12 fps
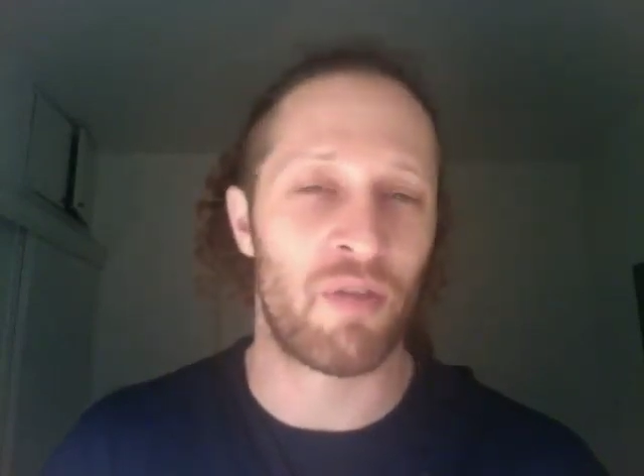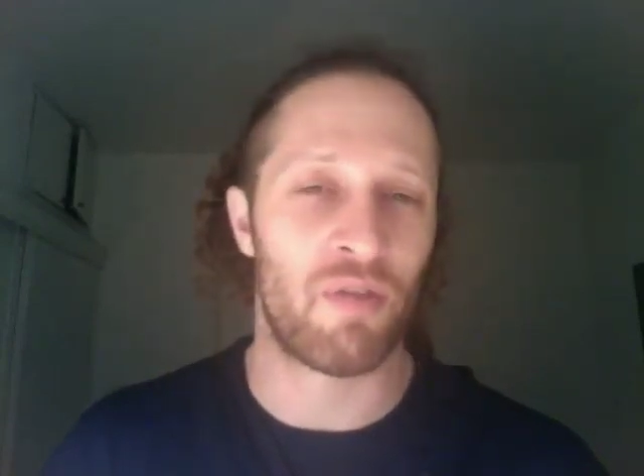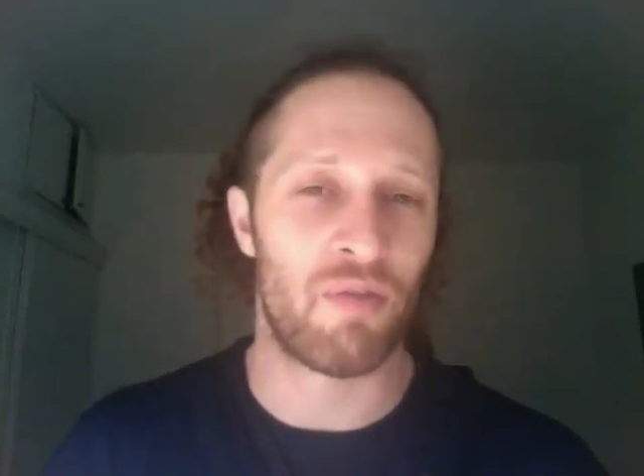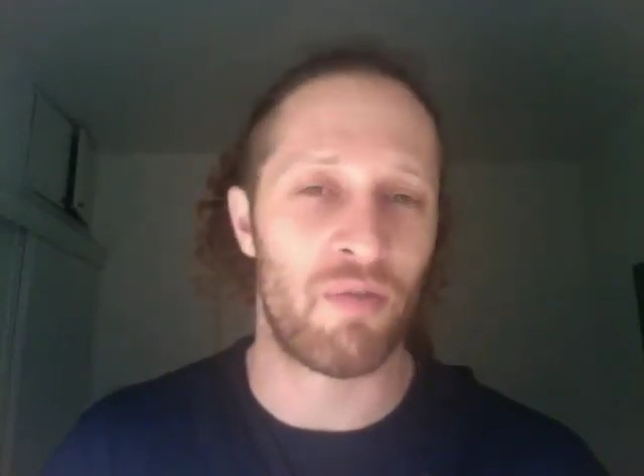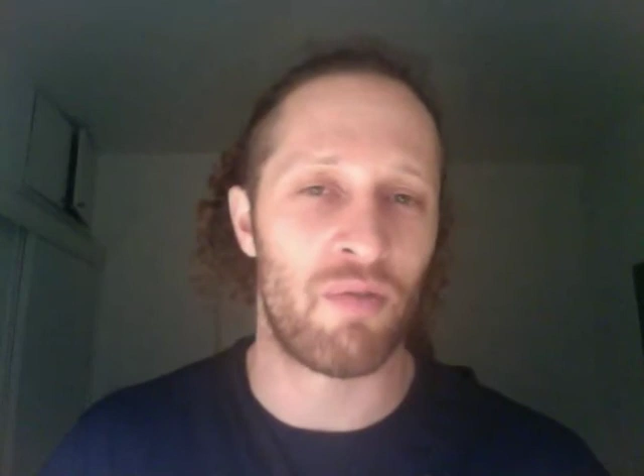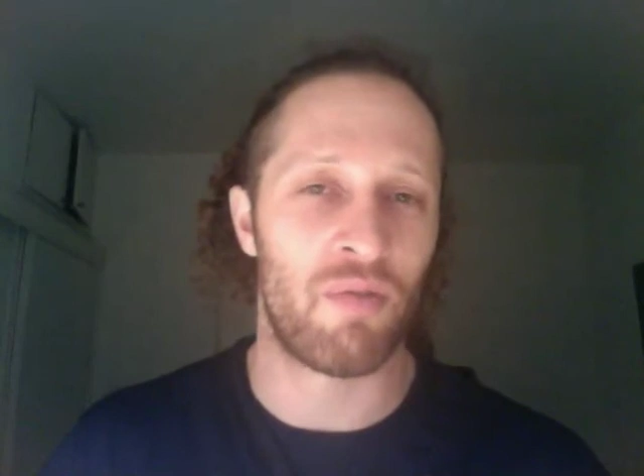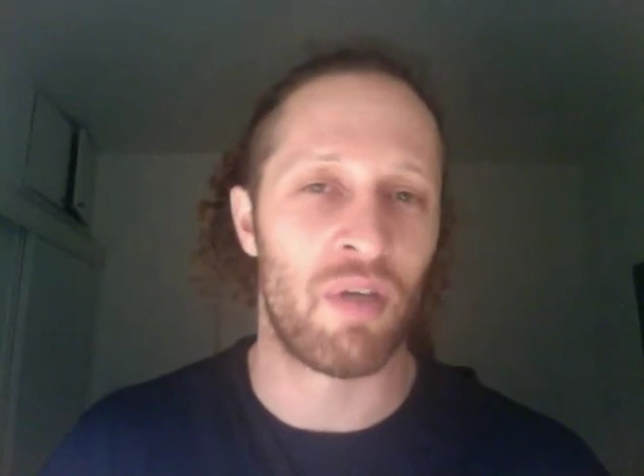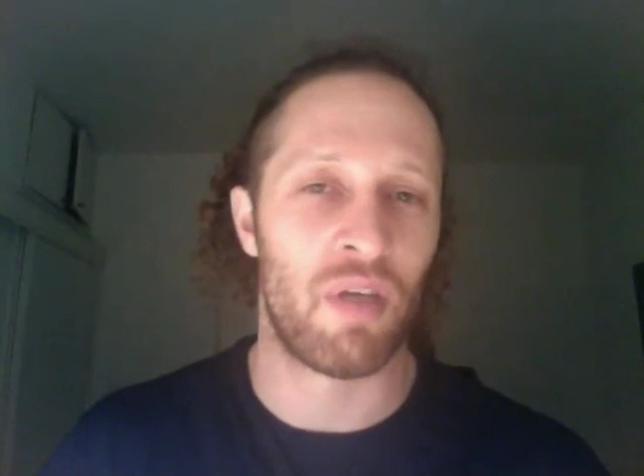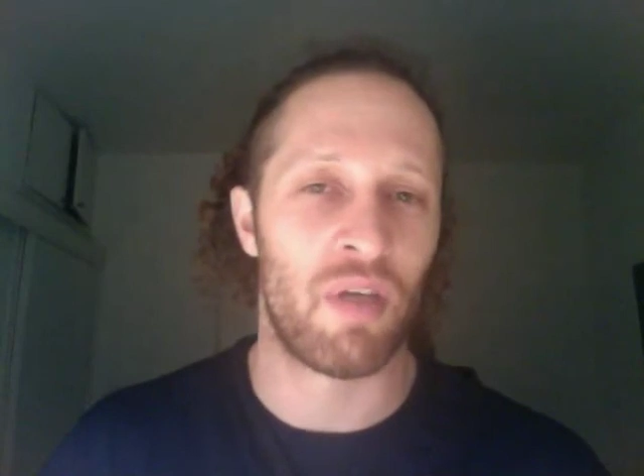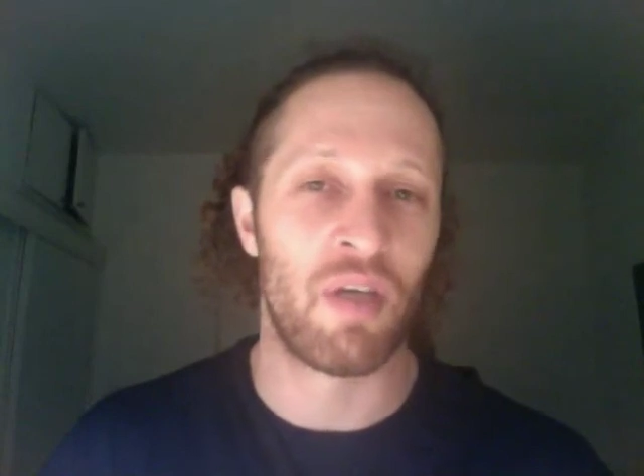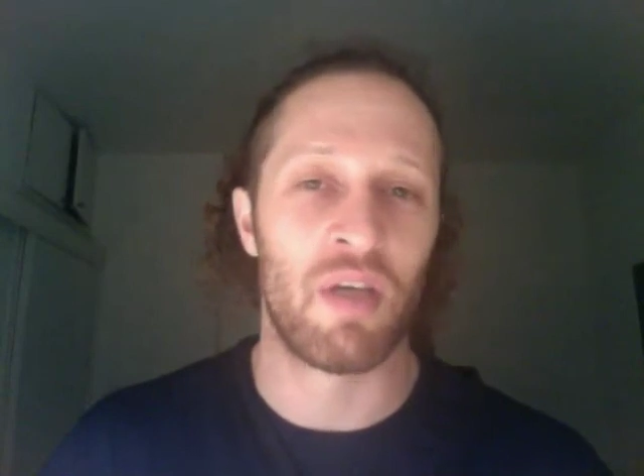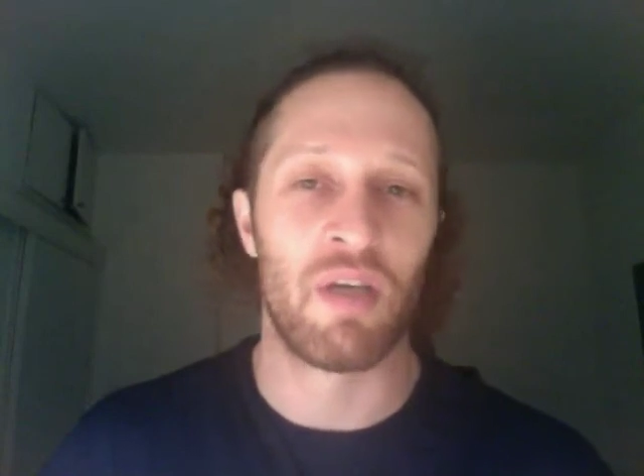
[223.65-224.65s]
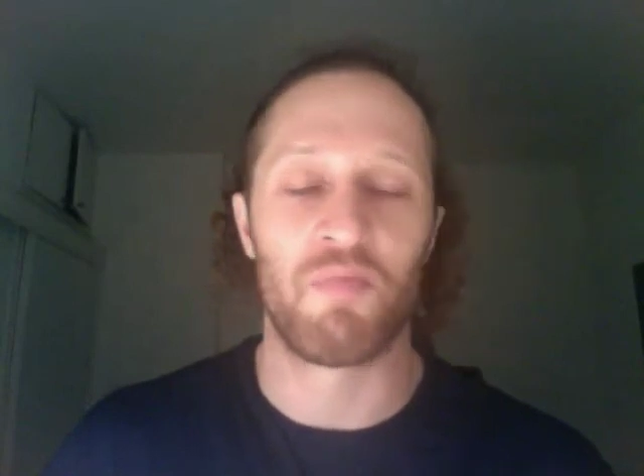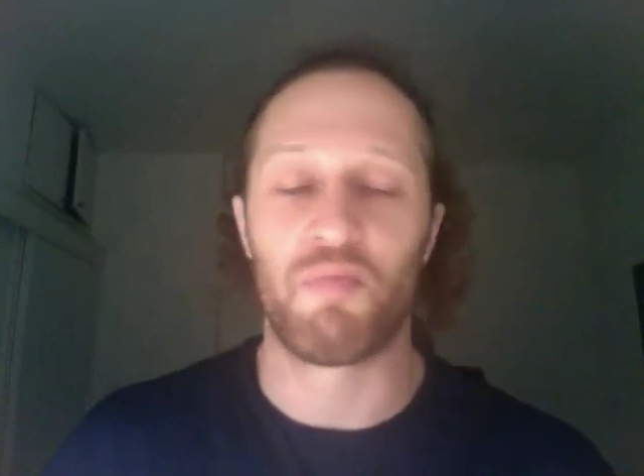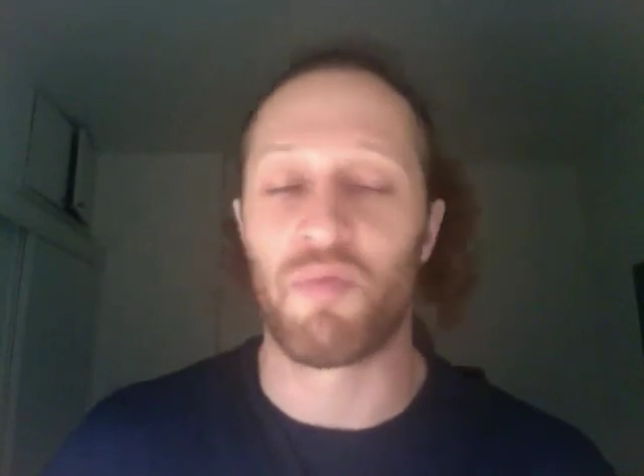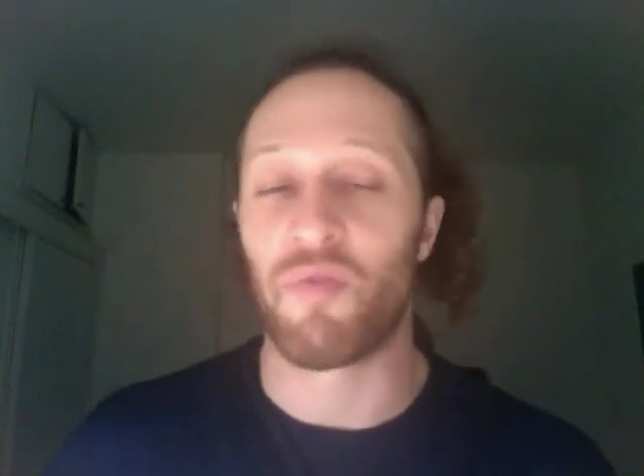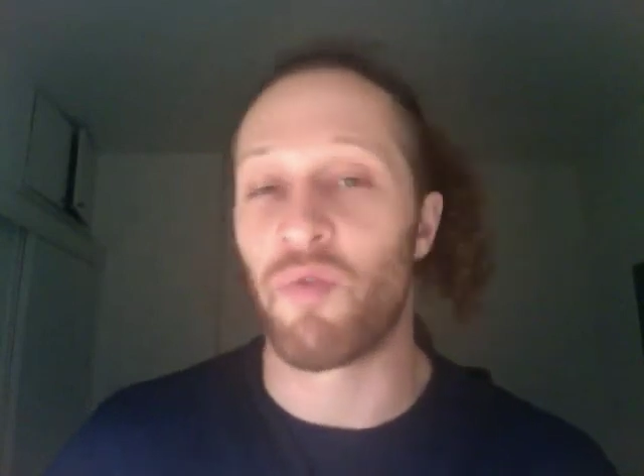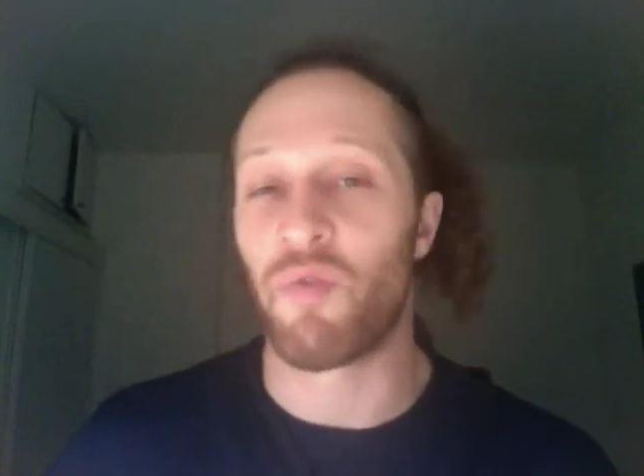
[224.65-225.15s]
do
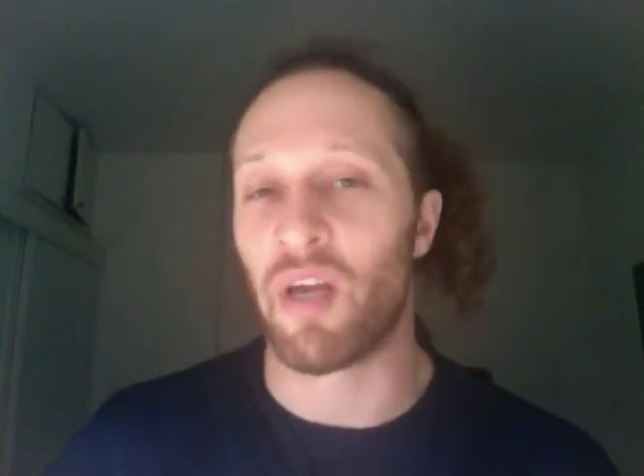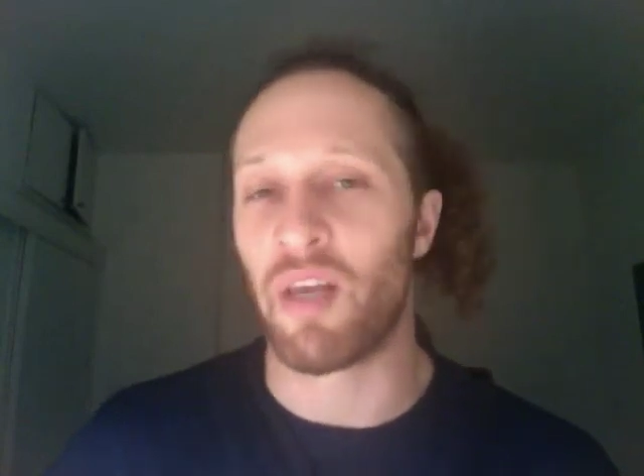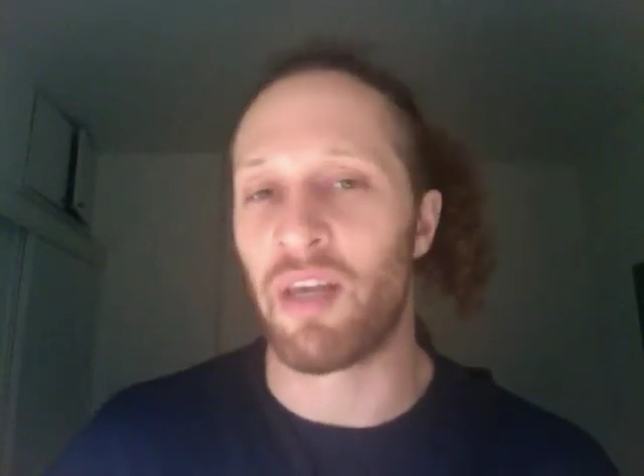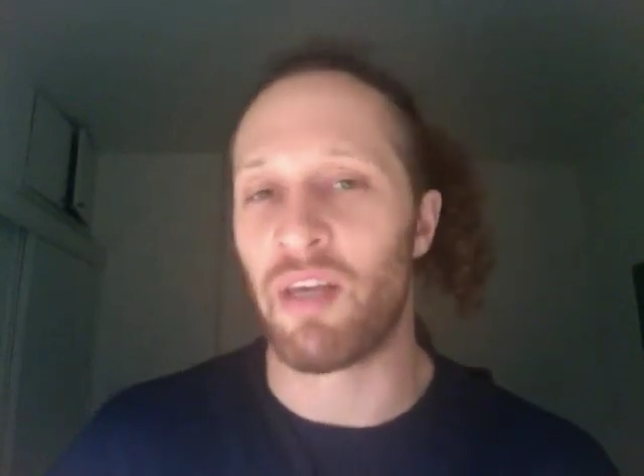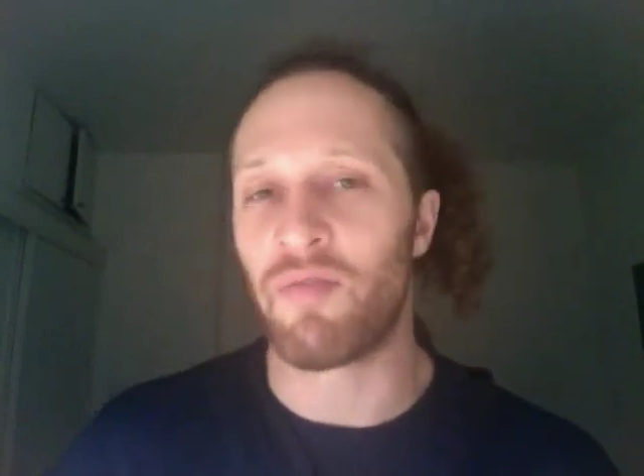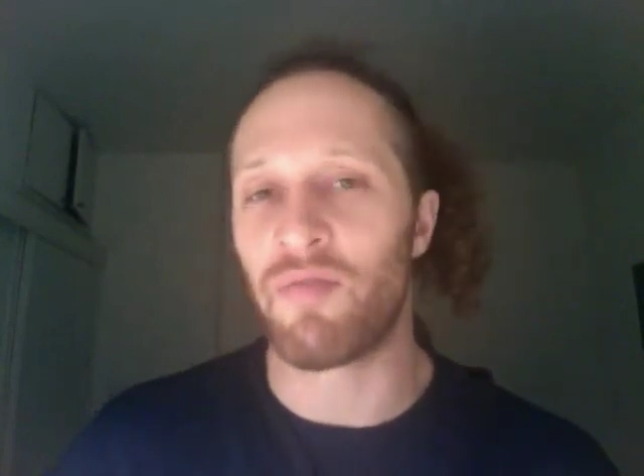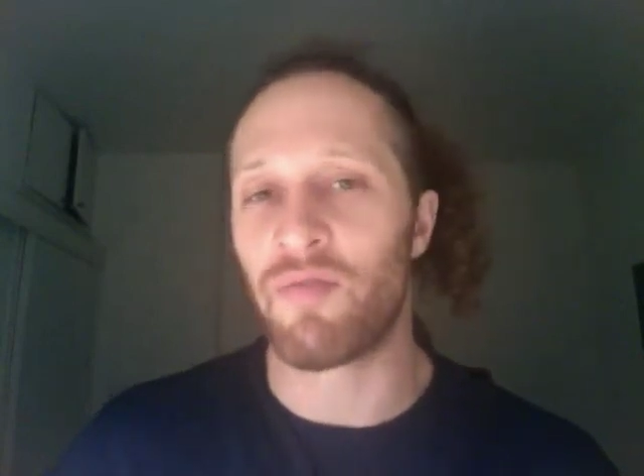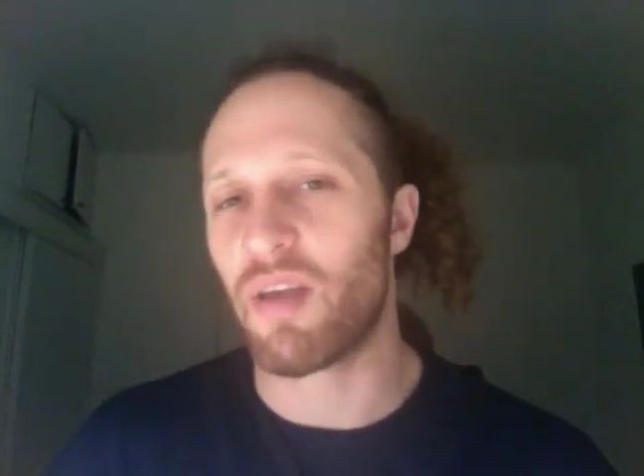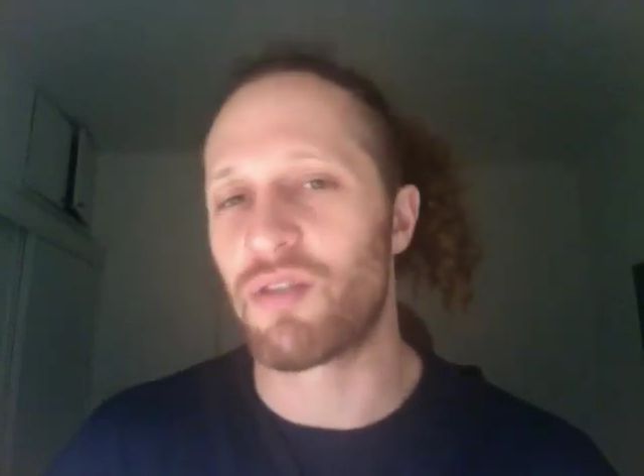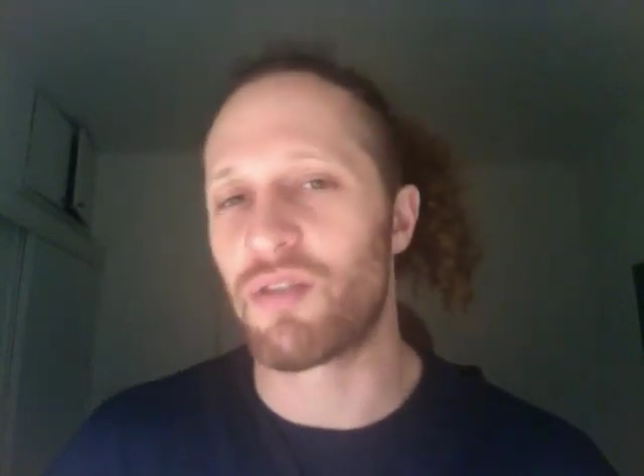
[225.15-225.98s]
before I leave.